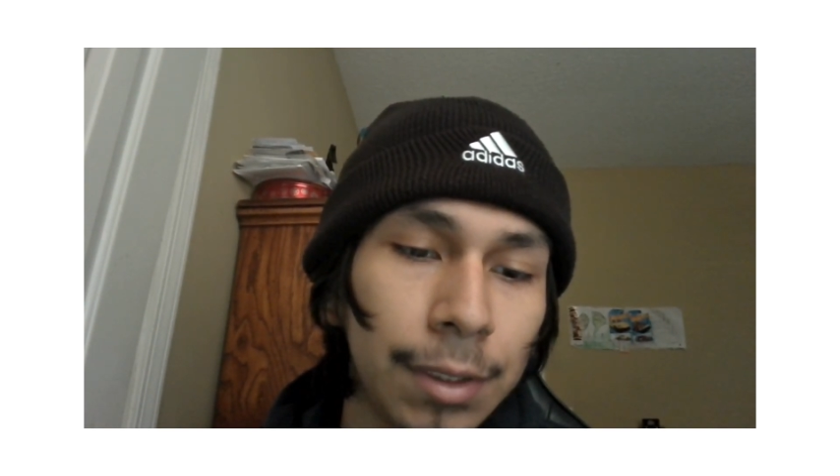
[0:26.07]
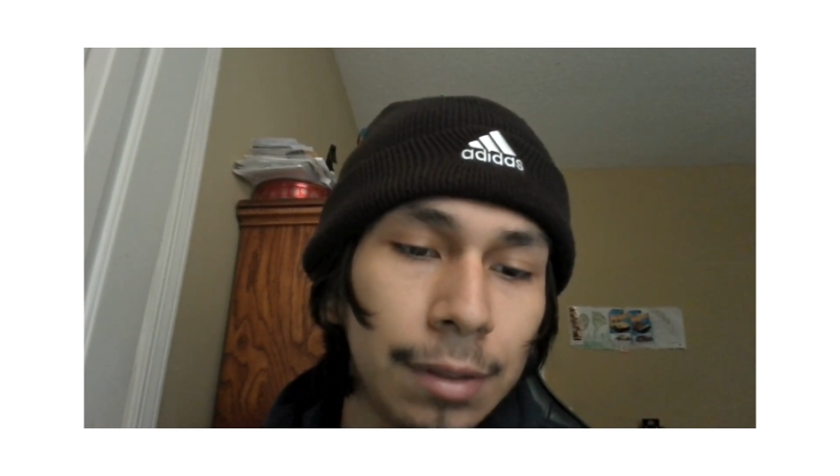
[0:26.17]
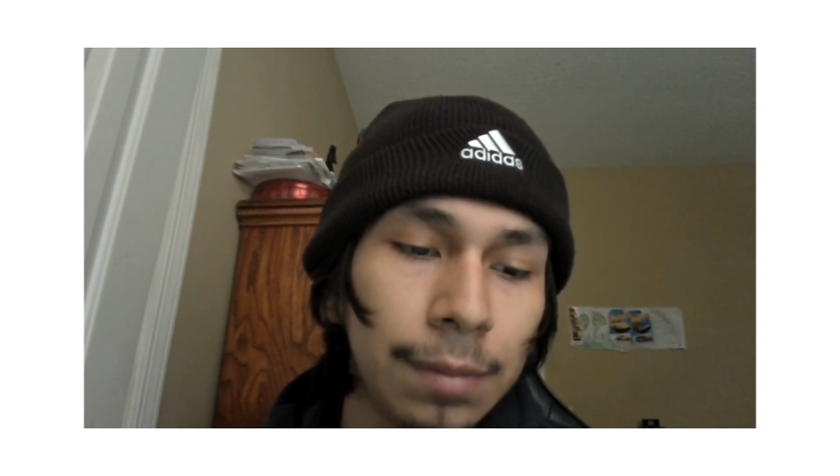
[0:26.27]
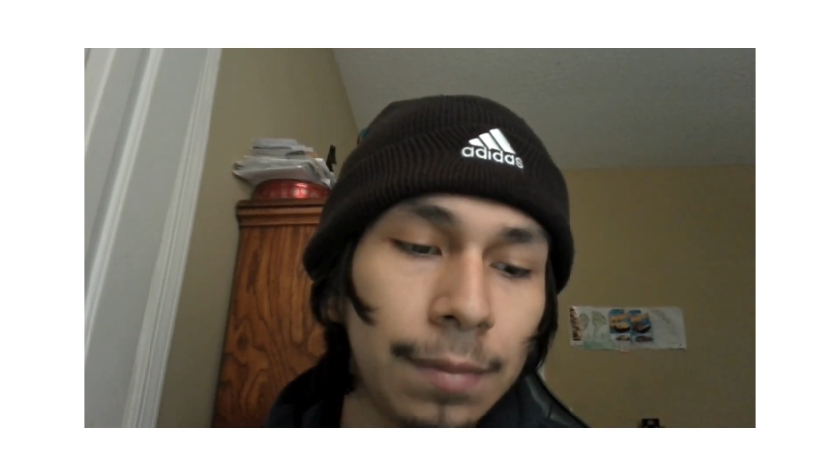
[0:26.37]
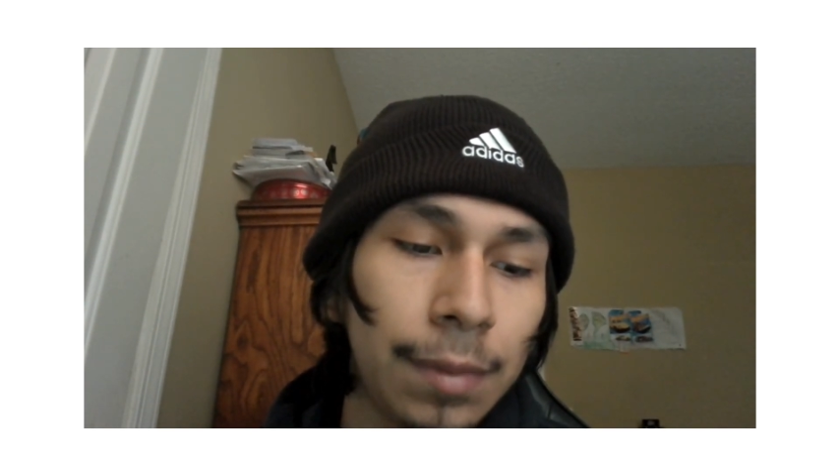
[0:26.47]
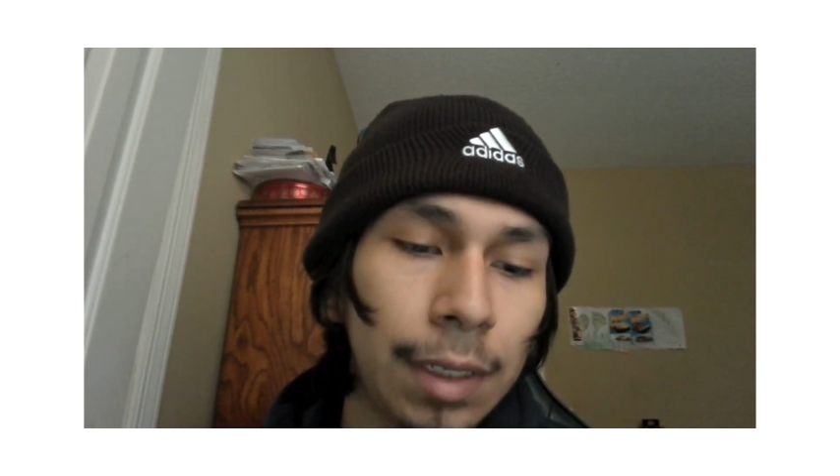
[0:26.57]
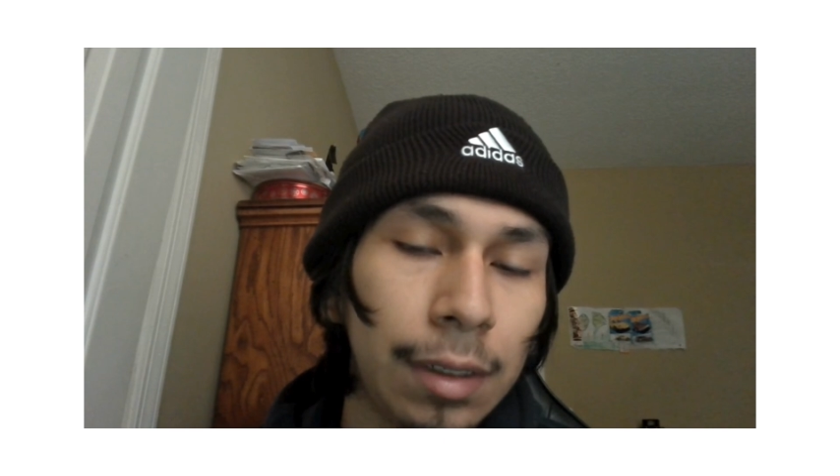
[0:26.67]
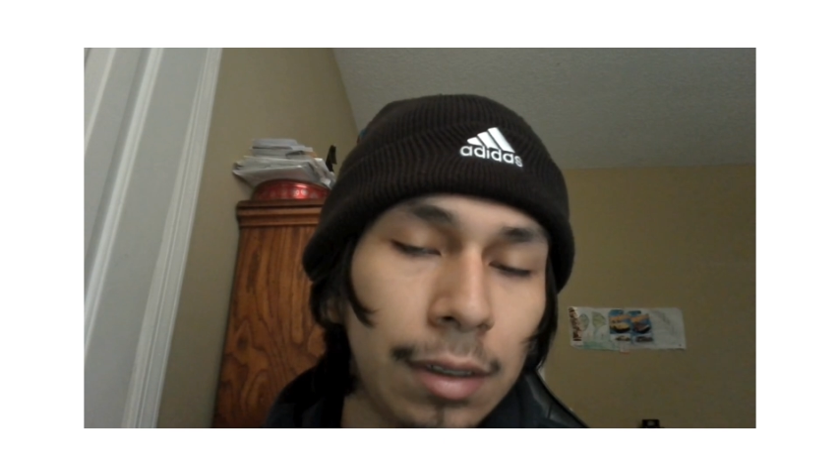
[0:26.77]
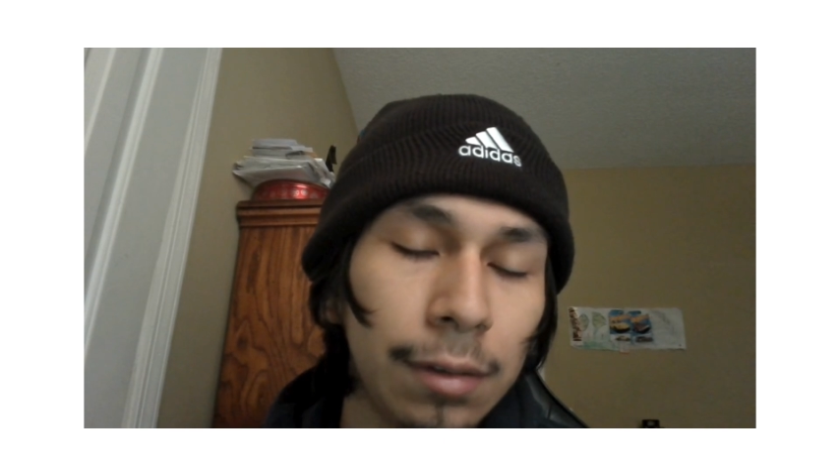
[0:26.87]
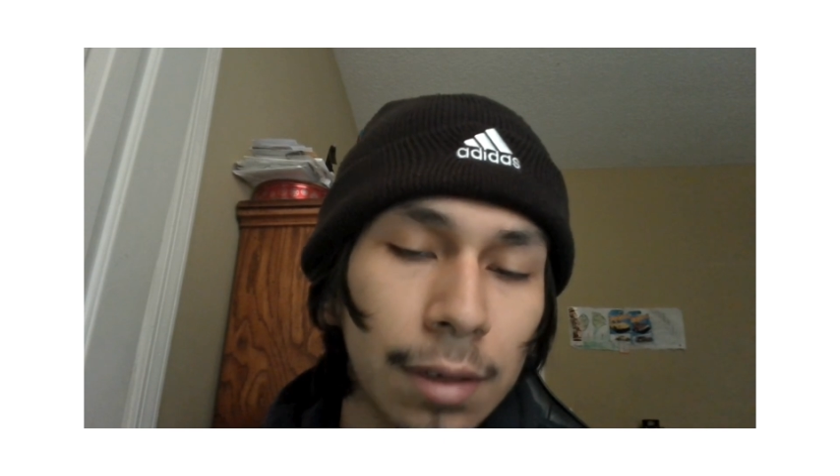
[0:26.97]
is
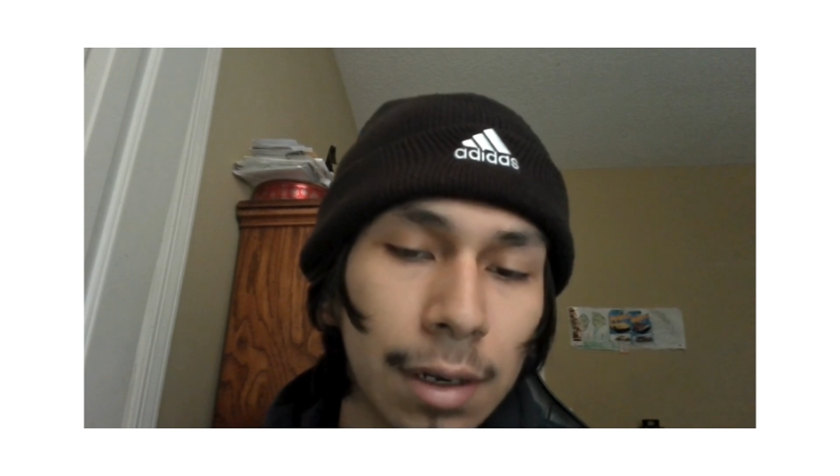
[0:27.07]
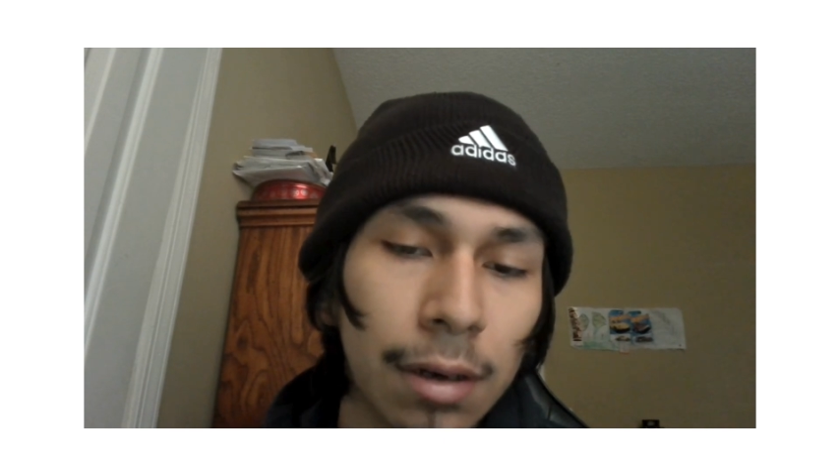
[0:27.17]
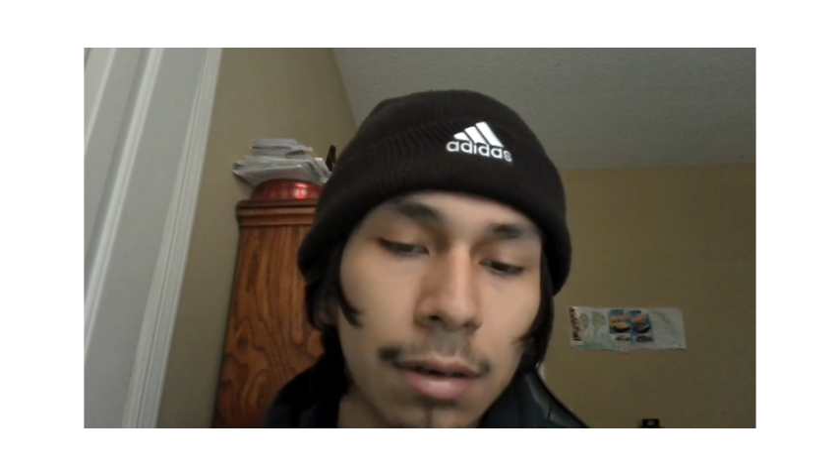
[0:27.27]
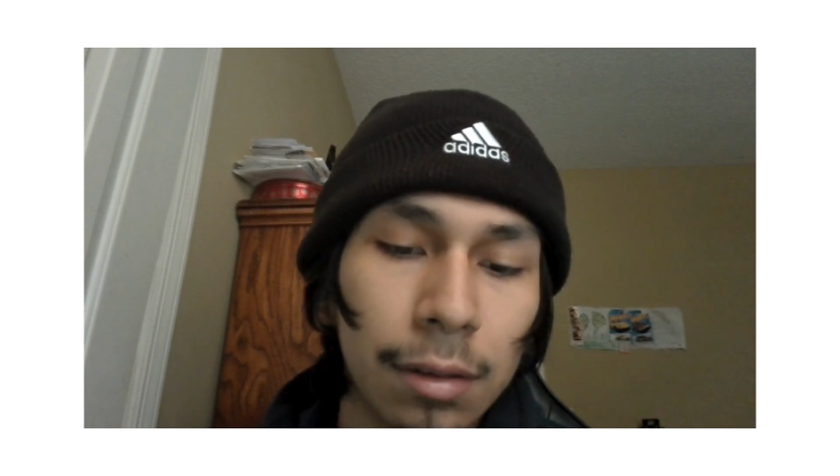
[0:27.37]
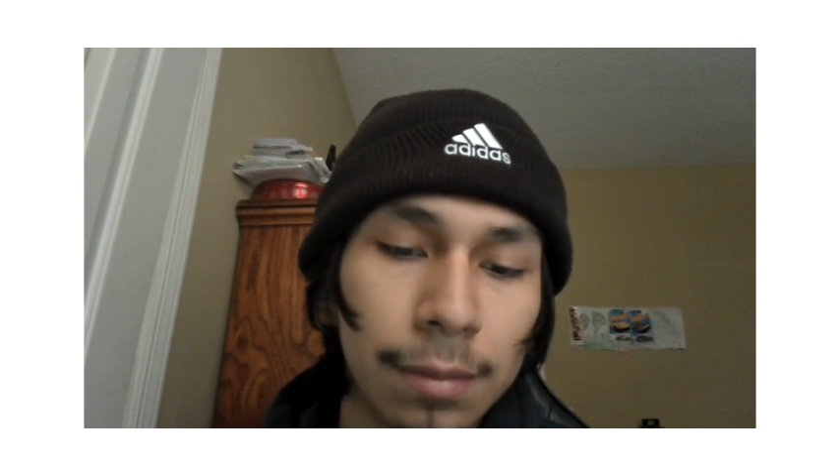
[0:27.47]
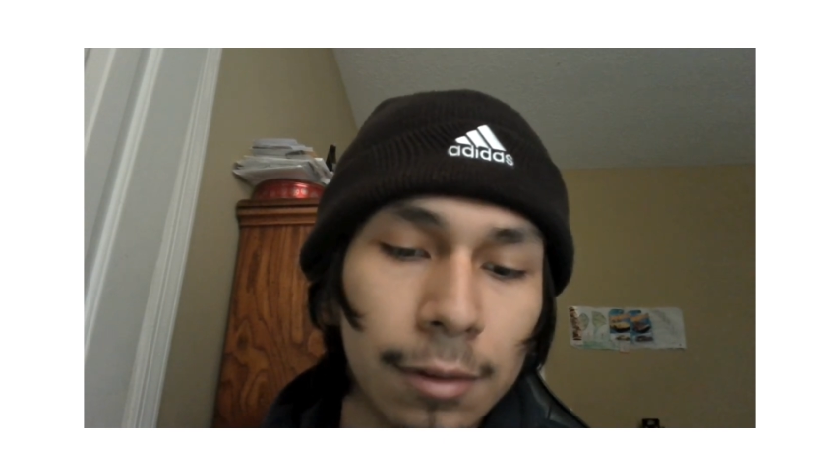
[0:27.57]
mainly if I call him.